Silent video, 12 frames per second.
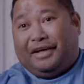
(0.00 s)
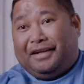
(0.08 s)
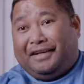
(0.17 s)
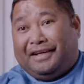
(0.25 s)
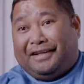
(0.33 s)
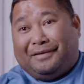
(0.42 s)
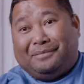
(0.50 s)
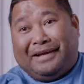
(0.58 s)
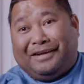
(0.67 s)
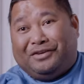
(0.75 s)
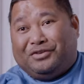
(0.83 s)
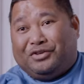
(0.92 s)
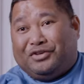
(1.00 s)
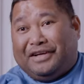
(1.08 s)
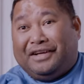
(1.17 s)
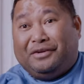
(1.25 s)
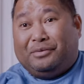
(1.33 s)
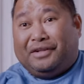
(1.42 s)
any other man or
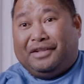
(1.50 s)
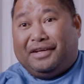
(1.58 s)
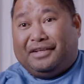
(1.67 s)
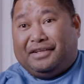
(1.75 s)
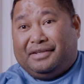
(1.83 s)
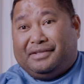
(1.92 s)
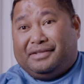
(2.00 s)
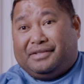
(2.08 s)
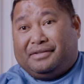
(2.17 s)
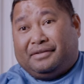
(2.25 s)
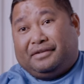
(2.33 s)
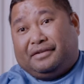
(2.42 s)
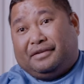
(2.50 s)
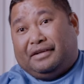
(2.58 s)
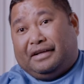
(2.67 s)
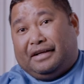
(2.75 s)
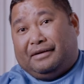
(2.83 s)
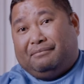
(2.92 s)
anyone that is
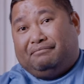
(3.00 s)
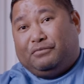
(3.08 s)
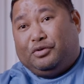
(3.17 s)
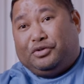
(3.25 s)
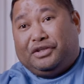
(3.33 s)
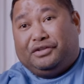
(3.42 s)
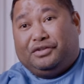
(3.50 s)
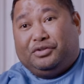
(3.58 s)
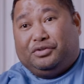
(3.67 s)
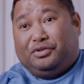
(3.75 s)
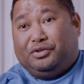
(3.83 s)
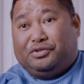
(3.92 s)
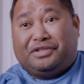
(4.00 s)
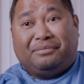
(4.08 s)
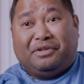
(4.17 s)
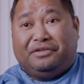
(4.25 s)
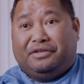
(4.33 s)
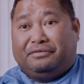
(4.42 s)
looking to do
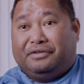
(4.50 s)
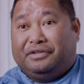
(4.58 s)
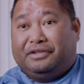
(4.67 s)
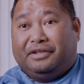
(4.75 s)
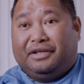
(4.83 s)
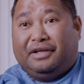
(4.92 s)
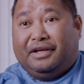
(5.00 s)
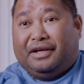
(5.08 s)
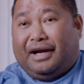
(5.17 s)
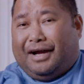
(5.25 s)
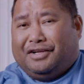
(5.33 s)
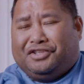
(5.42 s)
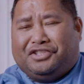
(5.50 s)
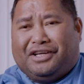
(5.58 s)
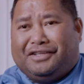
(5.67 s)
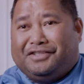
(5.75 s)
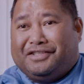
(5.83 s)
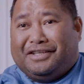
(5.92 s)
something different, I'd
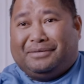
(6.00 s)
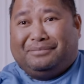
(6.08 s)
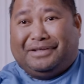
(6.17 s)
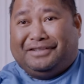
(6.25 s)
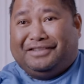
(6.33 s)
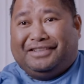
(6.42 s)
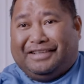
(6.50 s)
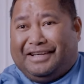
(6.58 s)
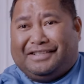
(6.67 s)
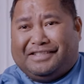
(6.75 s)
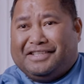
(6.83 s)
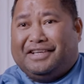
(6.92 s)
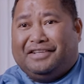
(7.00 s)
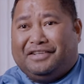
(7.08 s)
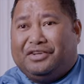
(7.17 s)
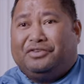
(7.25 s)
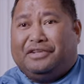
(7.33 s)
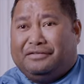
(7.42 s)
challenge them and I'd say, you
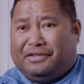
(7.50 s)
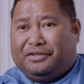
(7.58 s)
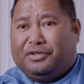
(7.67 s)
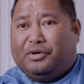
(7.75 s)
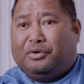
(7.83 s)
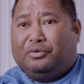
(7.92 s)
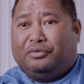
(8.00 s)
know, give it a go.